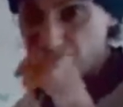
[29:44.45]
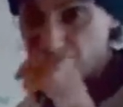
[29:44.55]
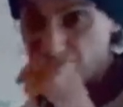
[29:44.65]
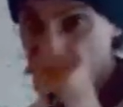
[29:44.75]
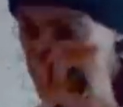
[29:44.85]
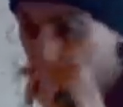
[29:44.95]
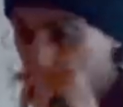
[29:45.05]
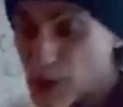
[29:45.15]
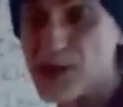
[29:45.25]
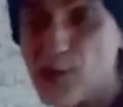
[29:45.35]
And then, of
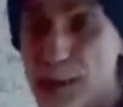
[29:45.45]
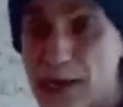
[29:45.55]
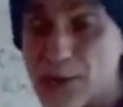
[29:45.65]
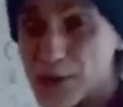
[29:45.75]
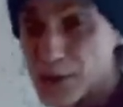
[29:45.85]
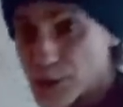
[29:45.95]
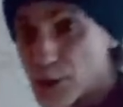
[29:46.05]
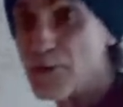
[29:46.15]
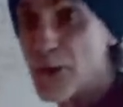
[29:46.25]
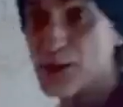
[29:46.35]
course, if we go to
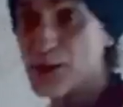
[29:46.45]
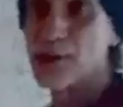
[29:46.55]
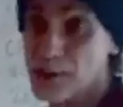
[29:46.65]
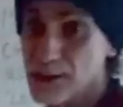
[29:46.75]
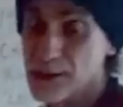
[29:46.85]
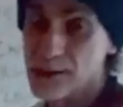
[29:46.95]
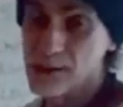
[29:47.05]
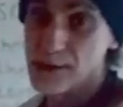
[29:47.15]
the true model,